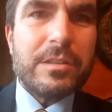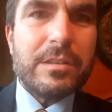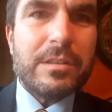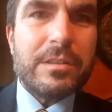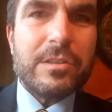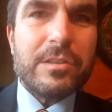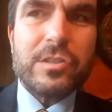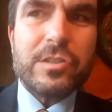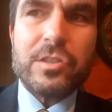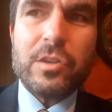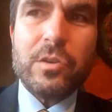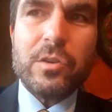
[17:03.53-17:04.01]

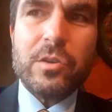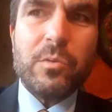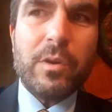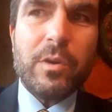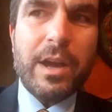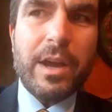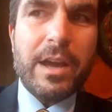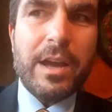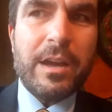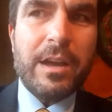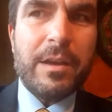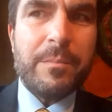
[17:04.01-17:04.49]
So
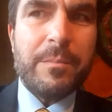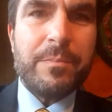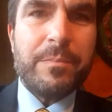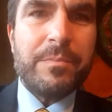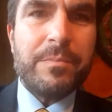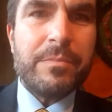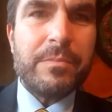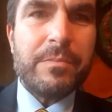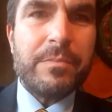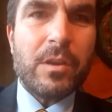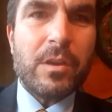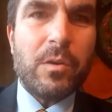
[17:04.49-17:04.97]

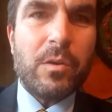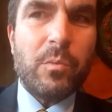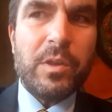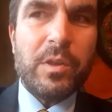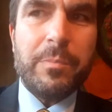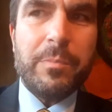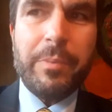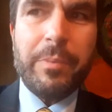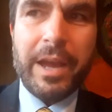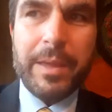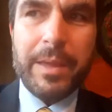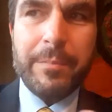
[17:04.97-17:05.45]

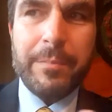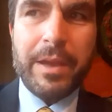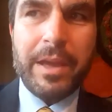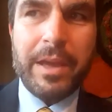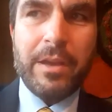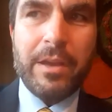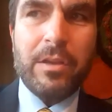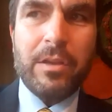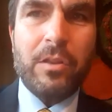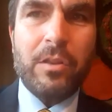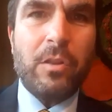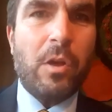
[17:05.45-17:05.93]
with
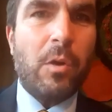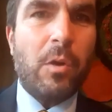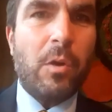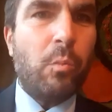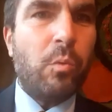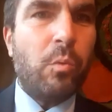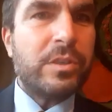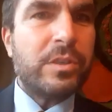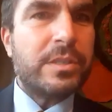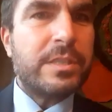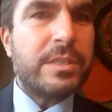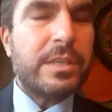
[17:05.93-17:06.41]
Baymail,
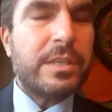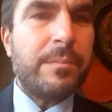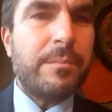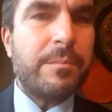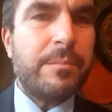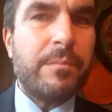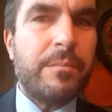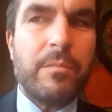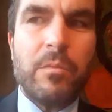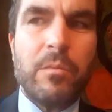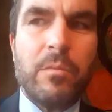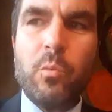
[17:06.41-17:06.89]
what's
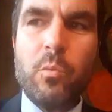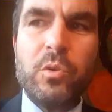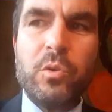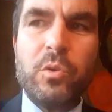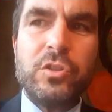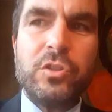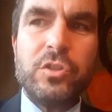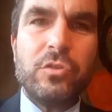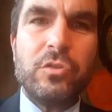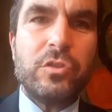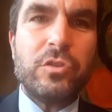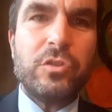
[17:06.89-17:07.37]

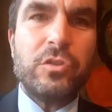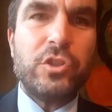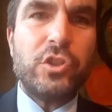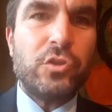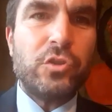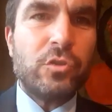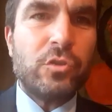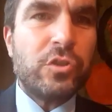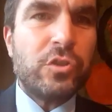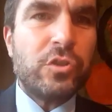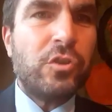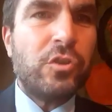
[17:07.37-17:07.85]
your
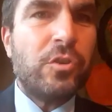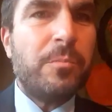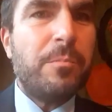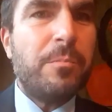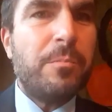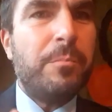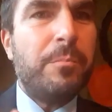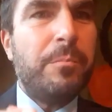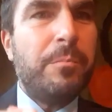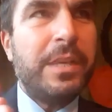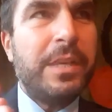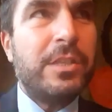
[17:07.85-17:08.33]

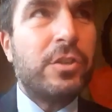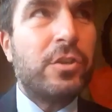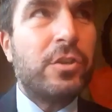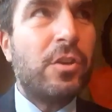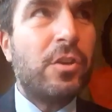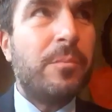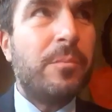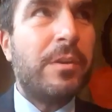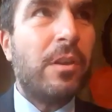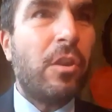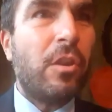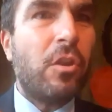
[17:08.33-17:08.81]
short-term,
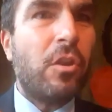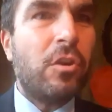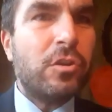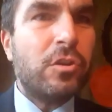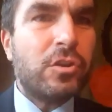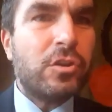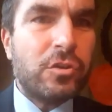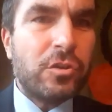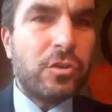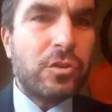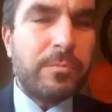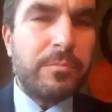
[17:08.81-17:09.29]
mid-term, and
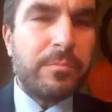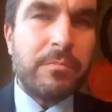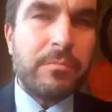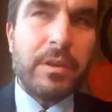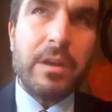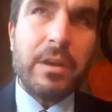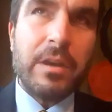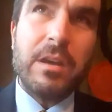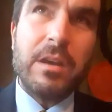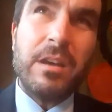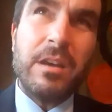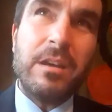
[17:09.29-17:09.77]

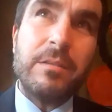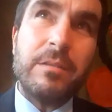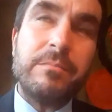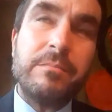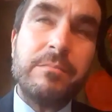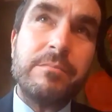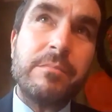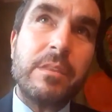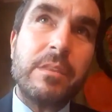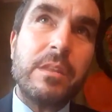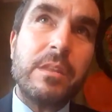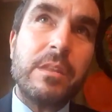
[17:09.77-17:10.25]

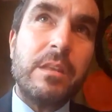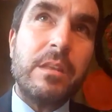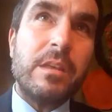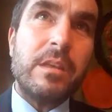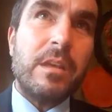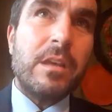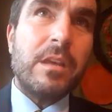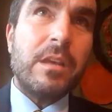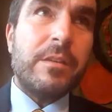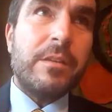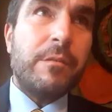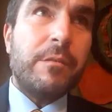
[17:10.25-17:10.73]
long-term
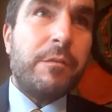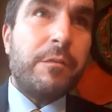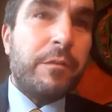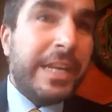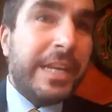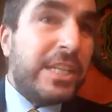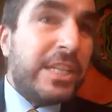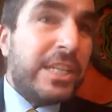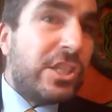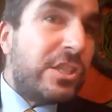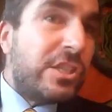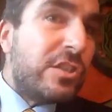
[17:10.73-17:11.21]

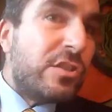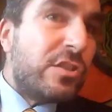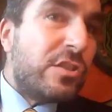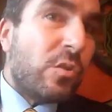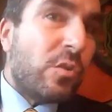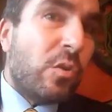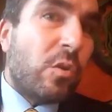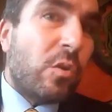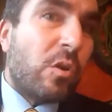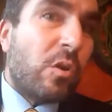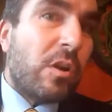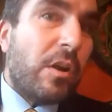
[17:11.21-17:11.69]
features
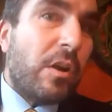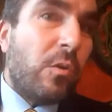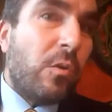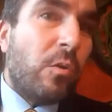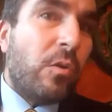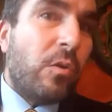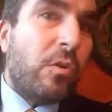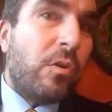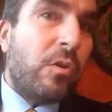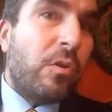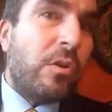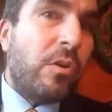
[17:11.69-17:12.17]

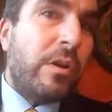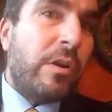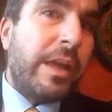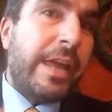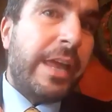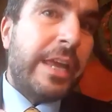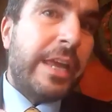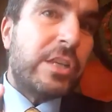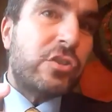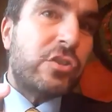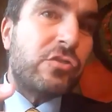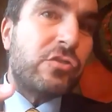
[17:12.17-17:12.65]
or
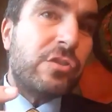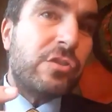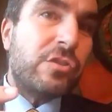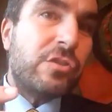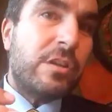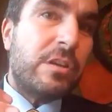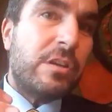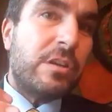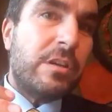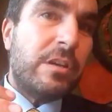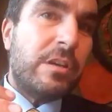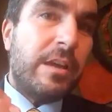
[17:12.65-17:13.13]

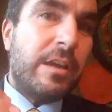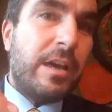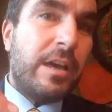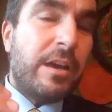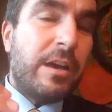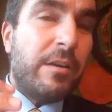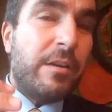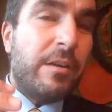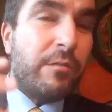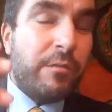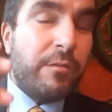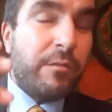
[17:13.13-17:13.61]
extra
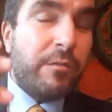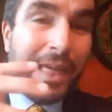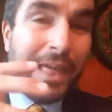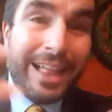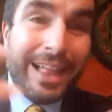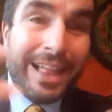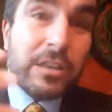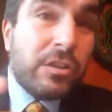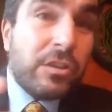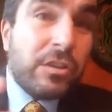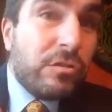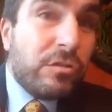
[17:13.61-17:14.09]

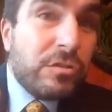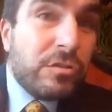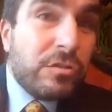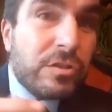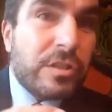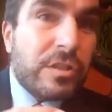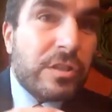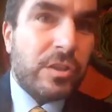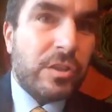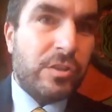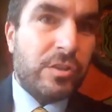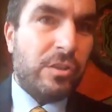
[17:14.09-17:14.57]
values
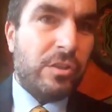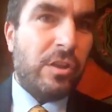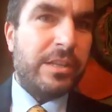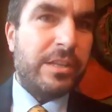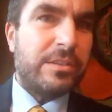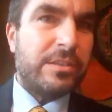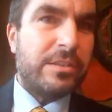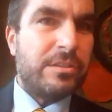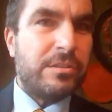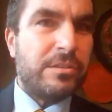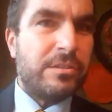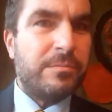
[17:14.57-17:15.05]
that you'd like
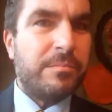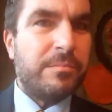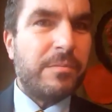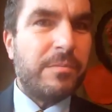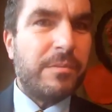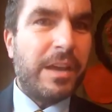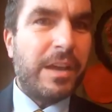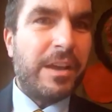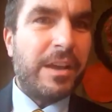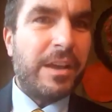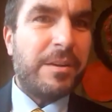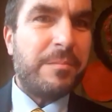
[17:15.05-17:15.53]
to
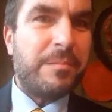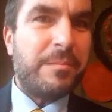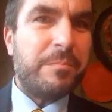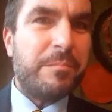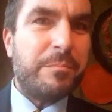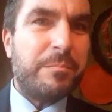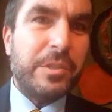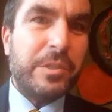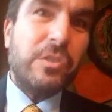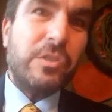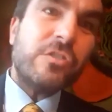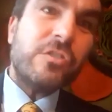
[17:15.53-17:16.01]

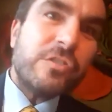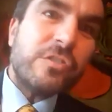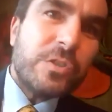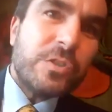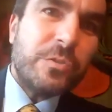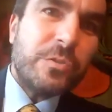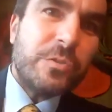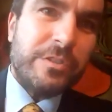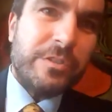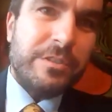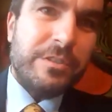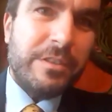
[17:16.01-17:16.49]
build onto it?